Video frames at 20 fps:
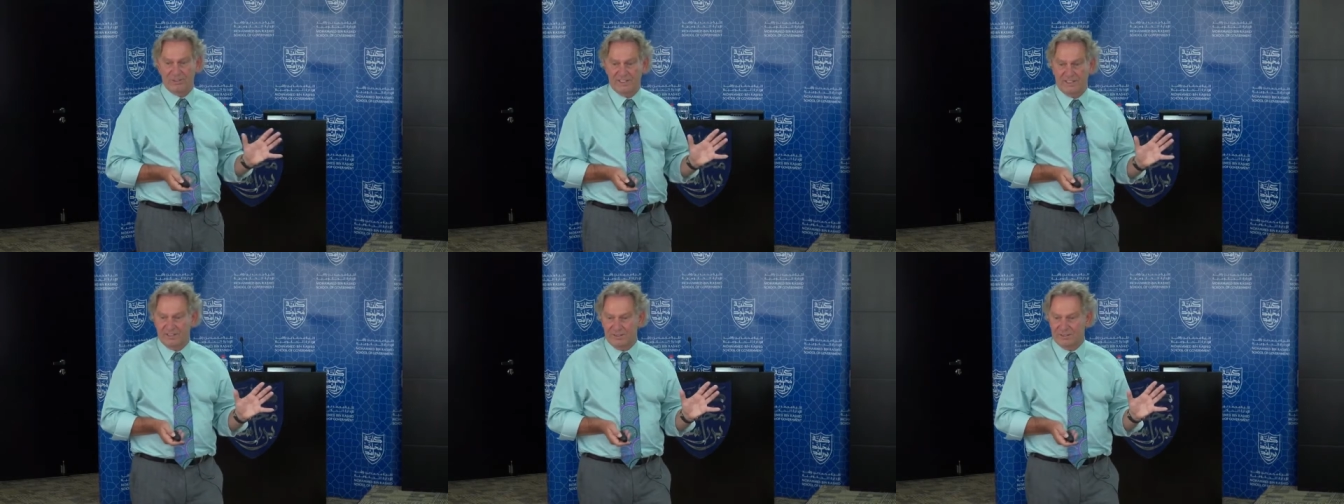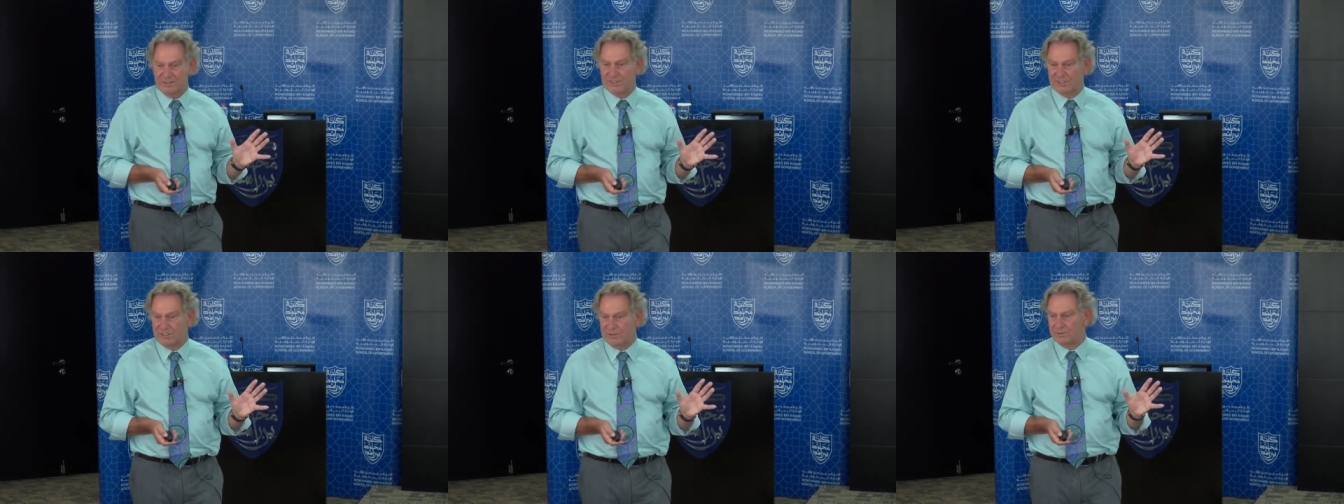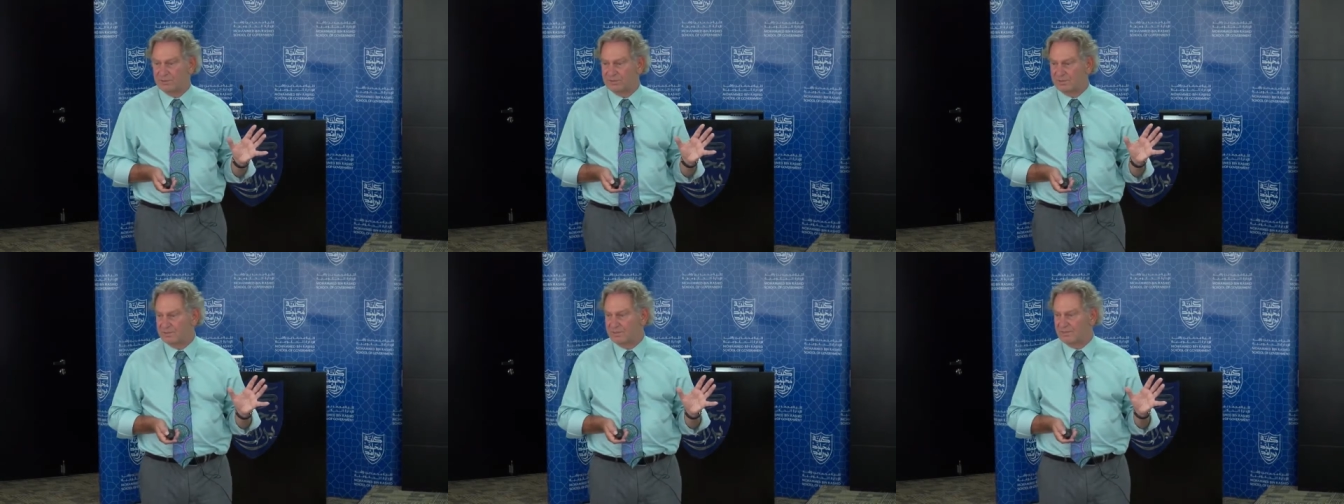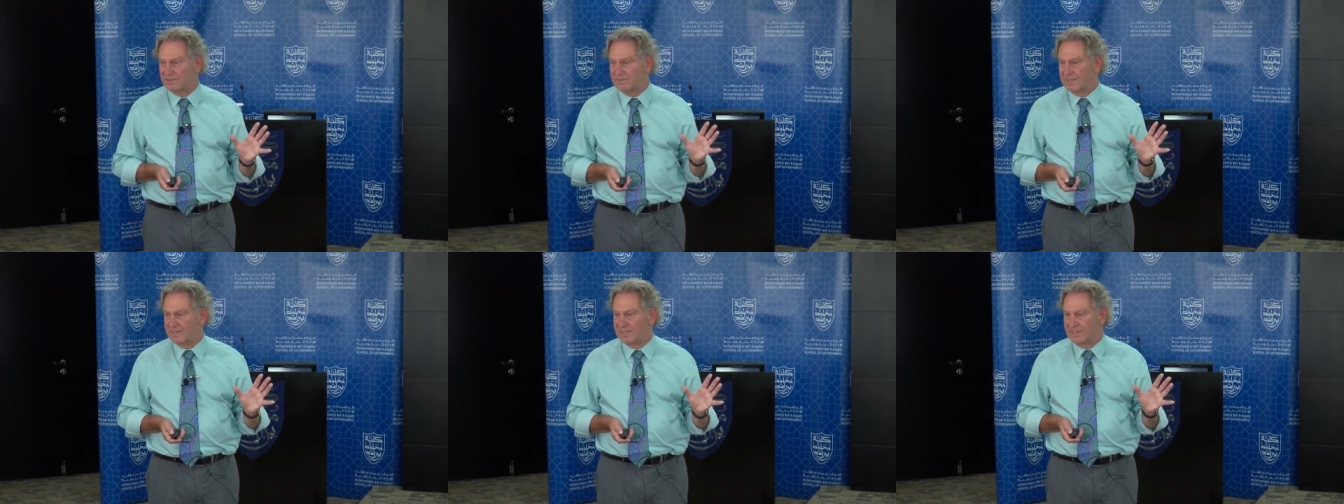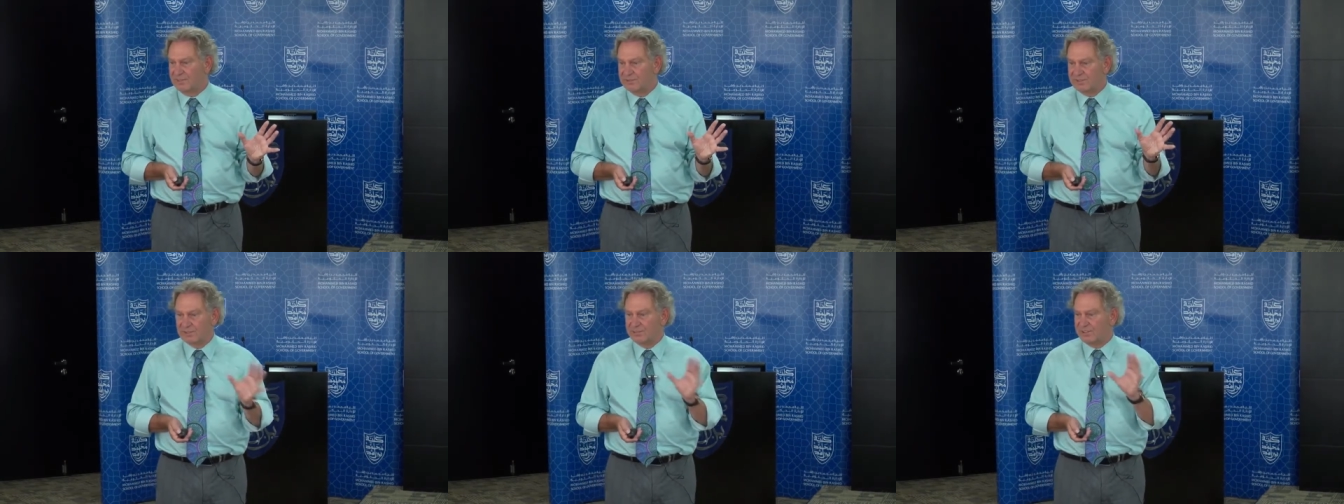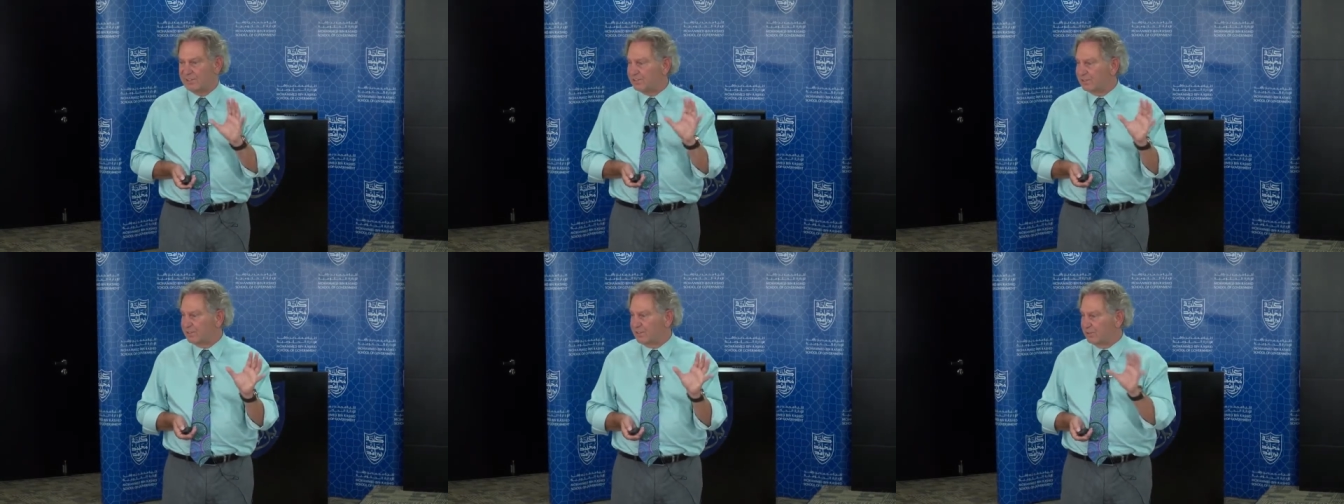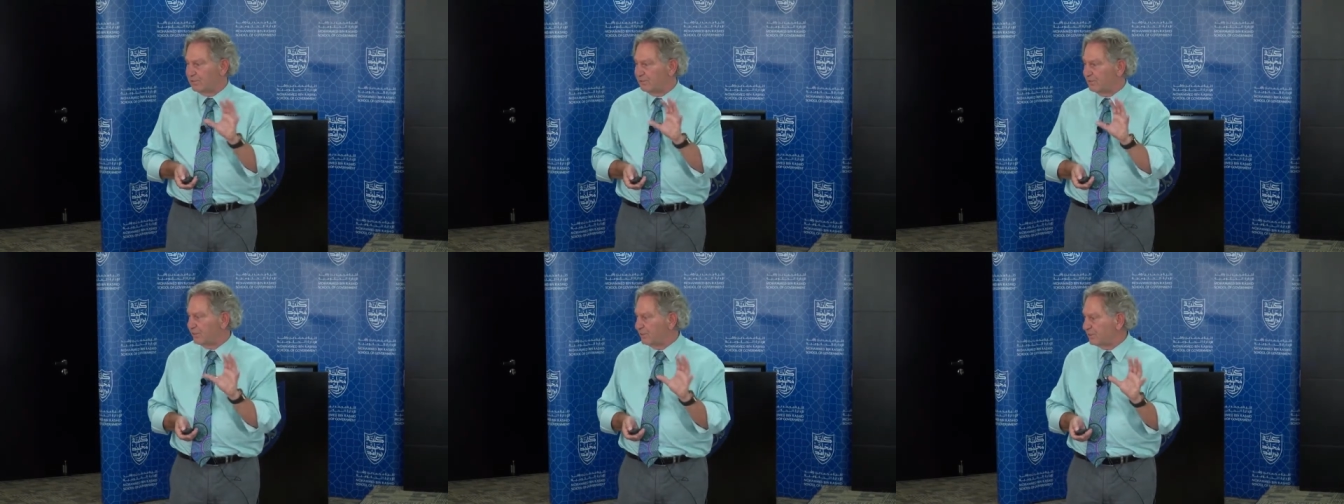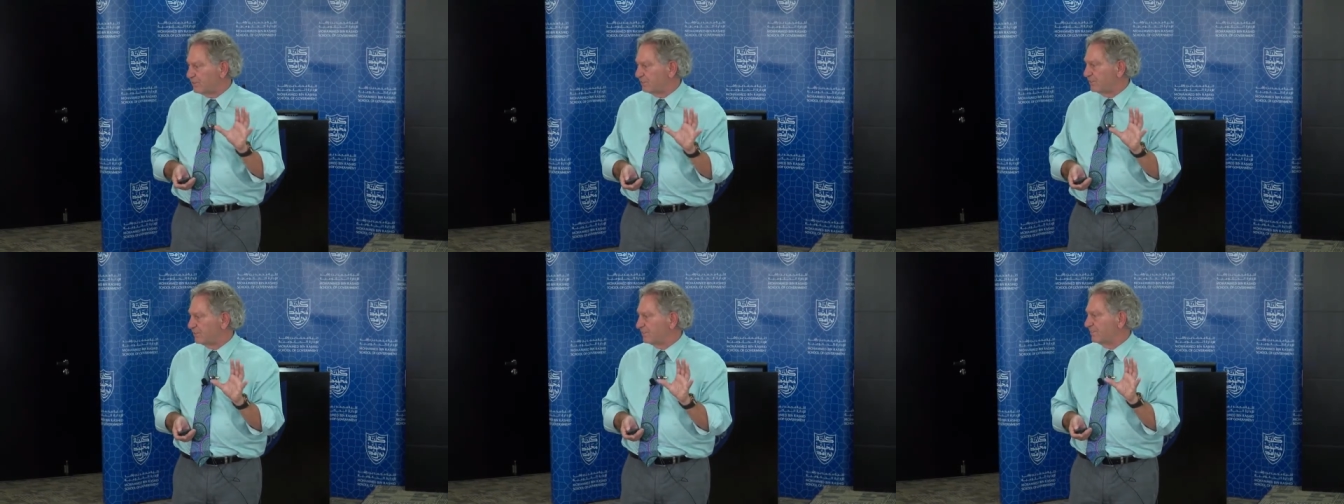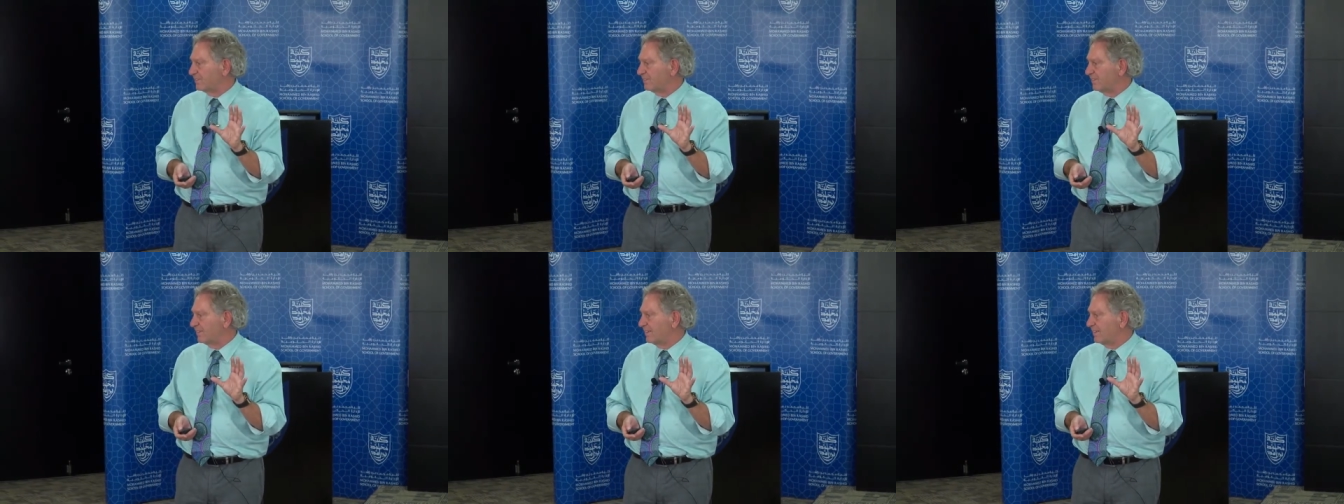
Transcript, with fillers: leadership. If there is no vision,